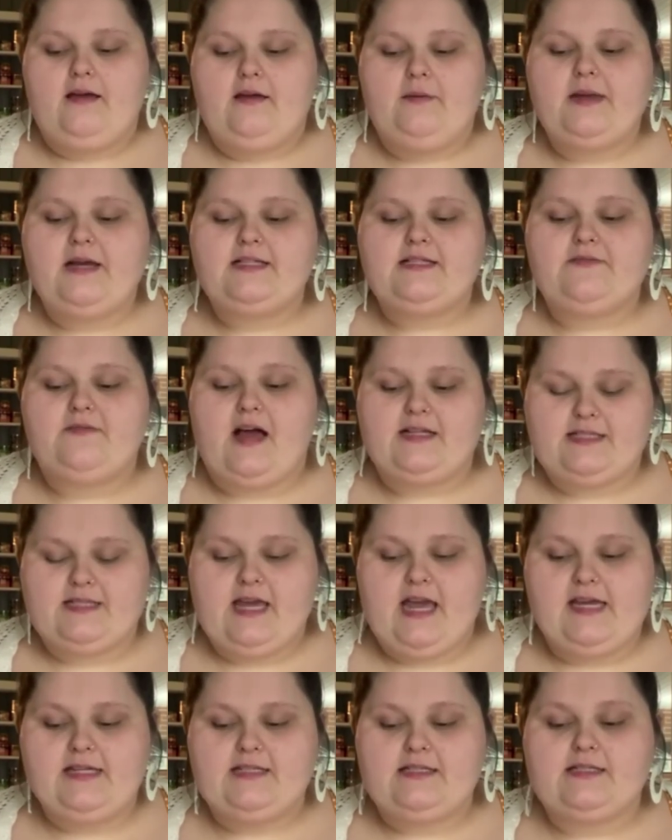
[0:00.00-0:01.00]
Because if that's the
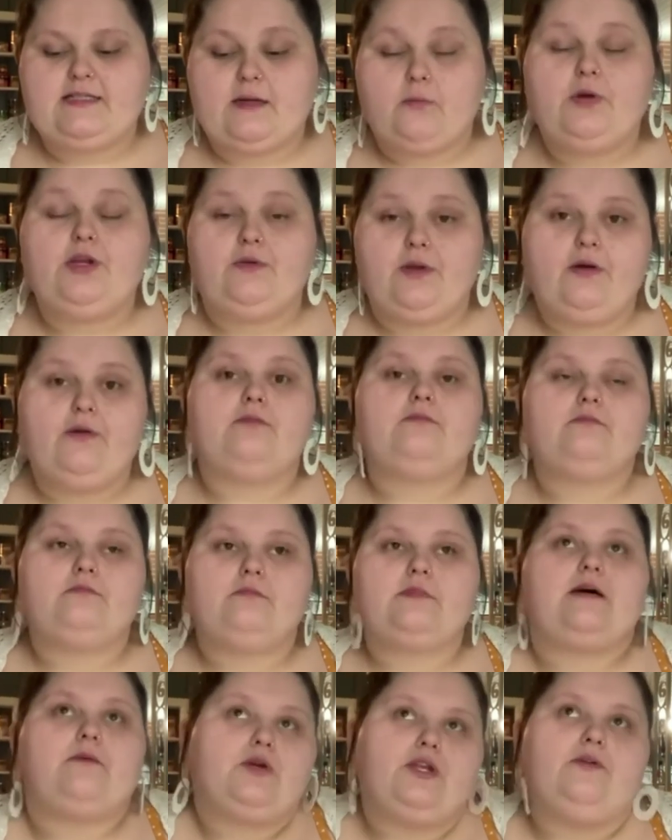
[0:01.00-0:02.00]
case, then someone you know,
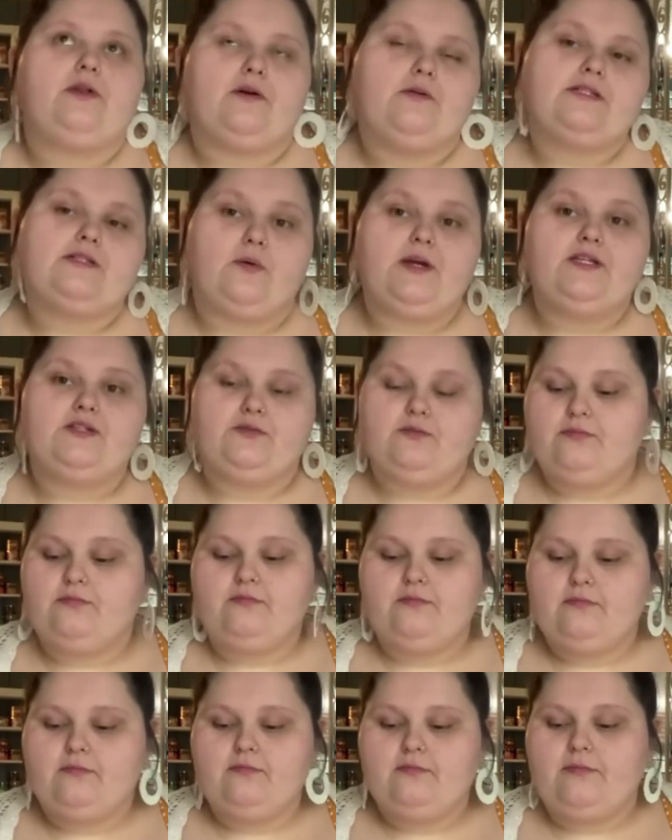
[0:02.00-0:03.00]
someone you know is going to
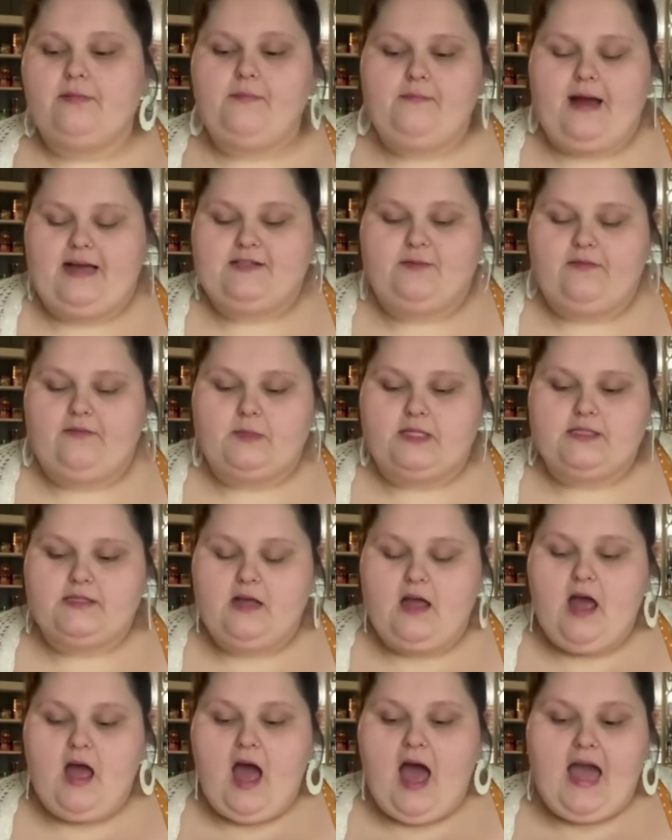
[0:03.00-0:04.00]
pass away from this.
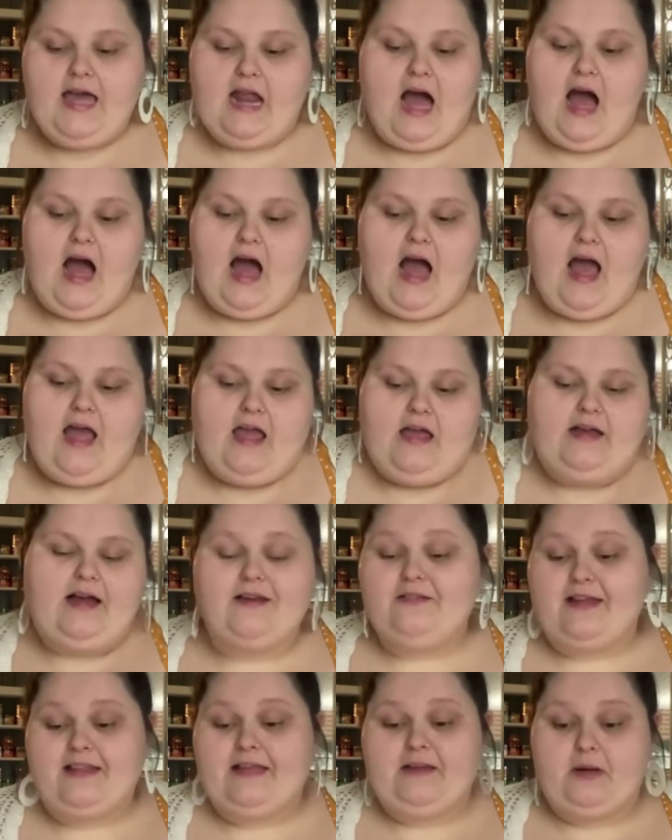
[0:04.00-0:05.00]
And I
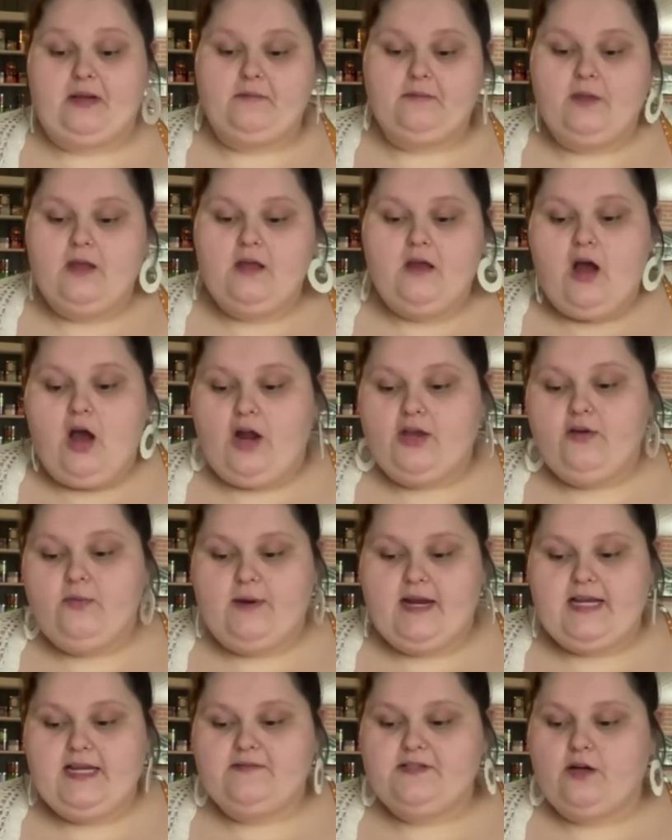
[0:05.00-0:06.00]
don't like thinking about it. Are you
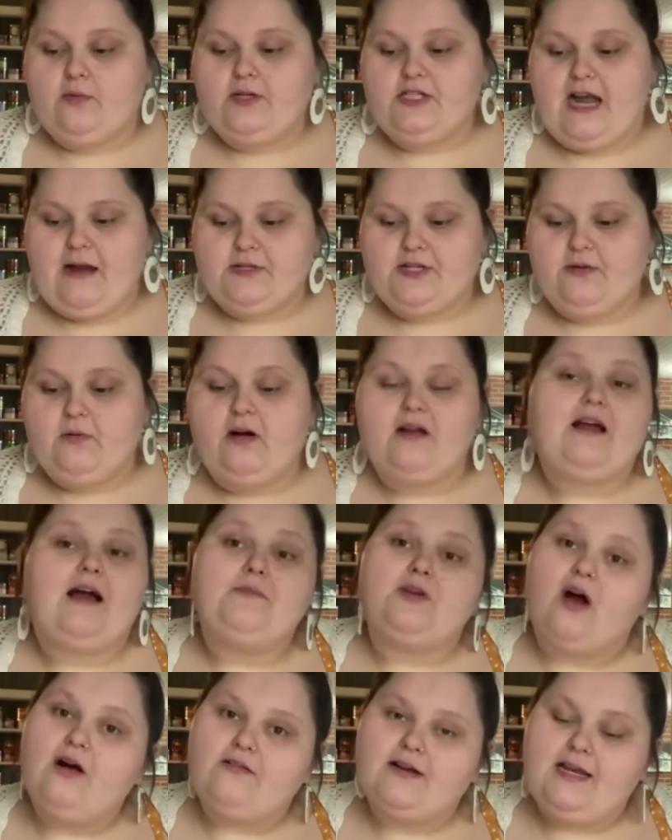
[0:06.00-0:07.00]
reading? So, what chapter are you on?
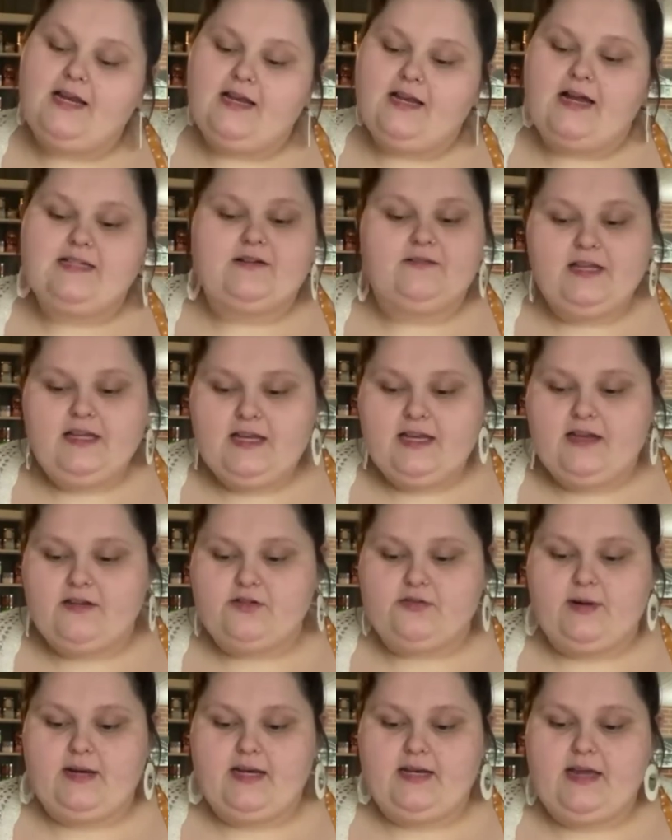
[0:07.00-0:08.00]
I'm not reading. I definitely need to get
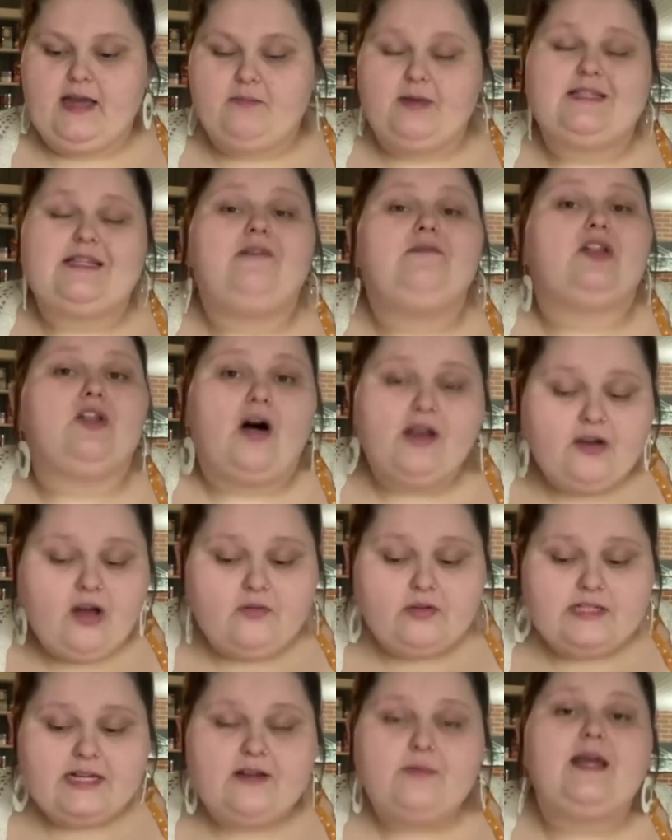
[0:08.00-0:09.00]
into reading again because I have a lot of
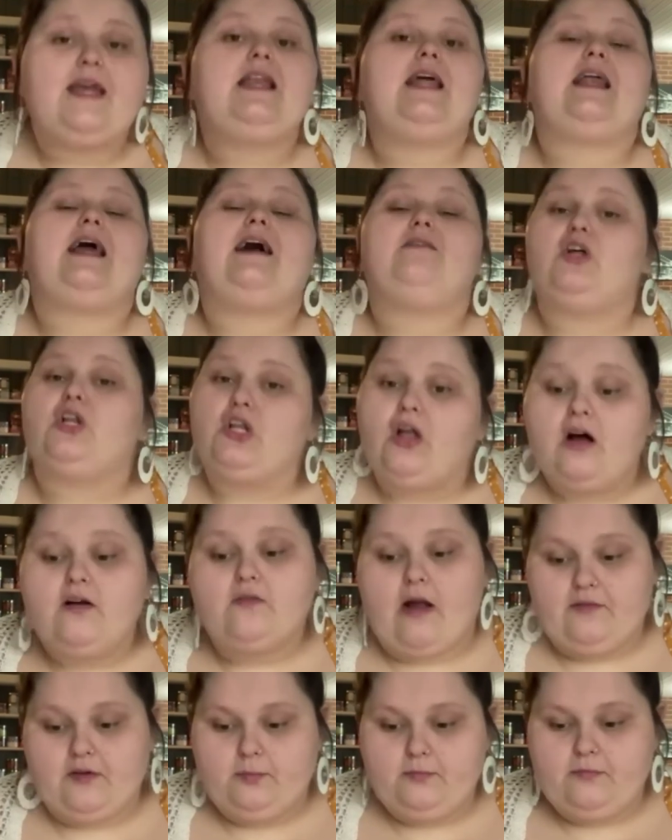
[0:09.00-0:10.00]
novels I can read and I have a lot of
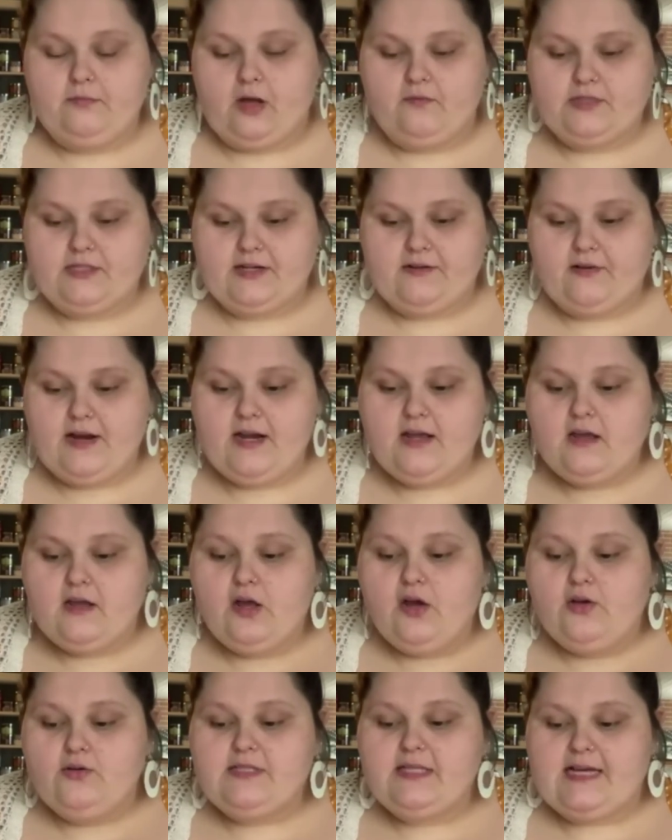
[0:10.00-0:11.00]
graphic novels I can read.
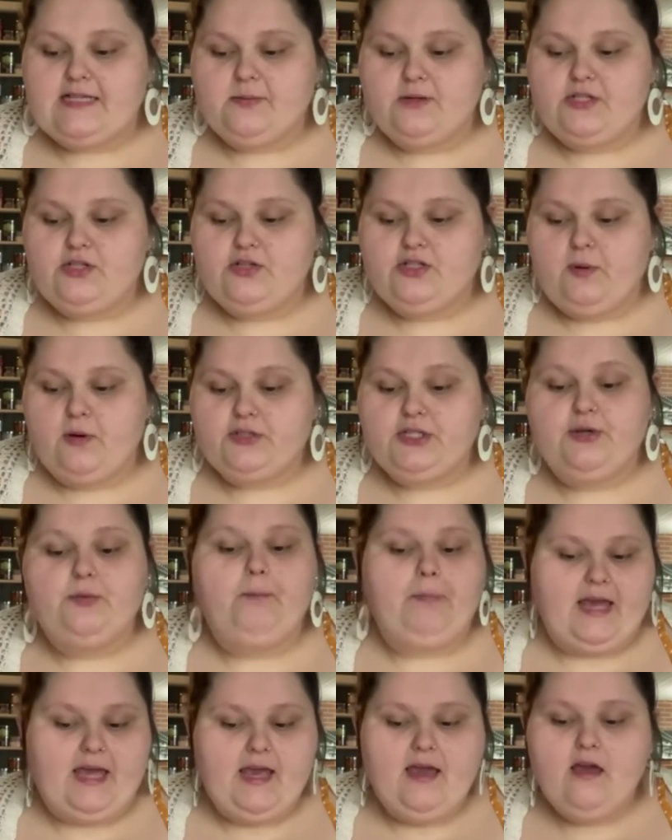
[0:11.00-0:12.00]
Who's the last person you spoke to?
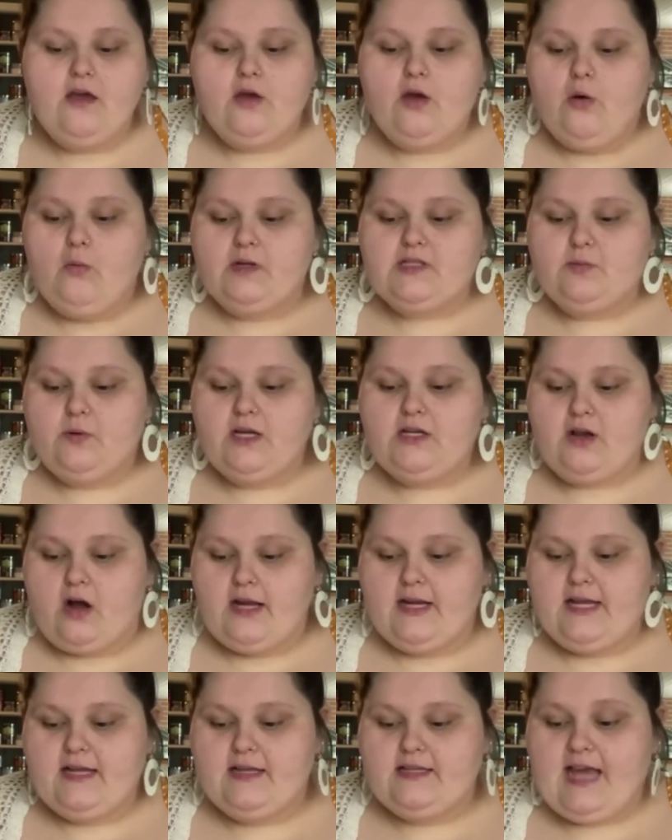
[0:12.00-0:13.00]
Becky. What's one
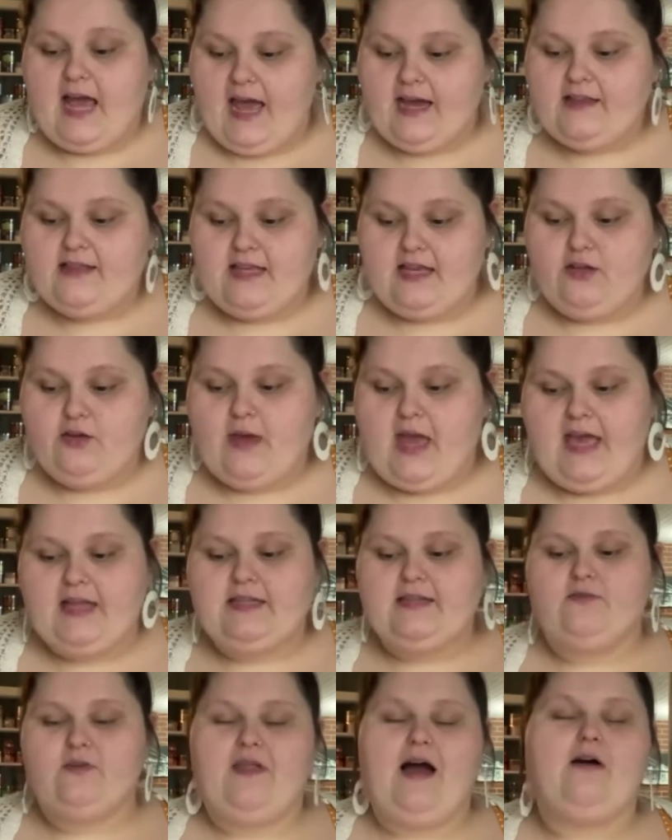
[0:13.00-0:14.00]
non tech thing you can't
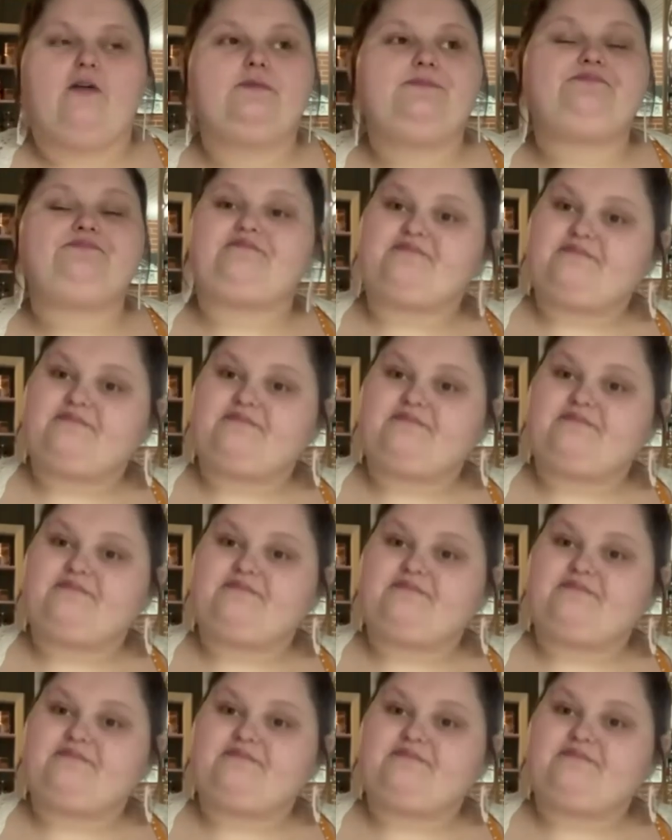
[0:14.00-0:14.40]
live without?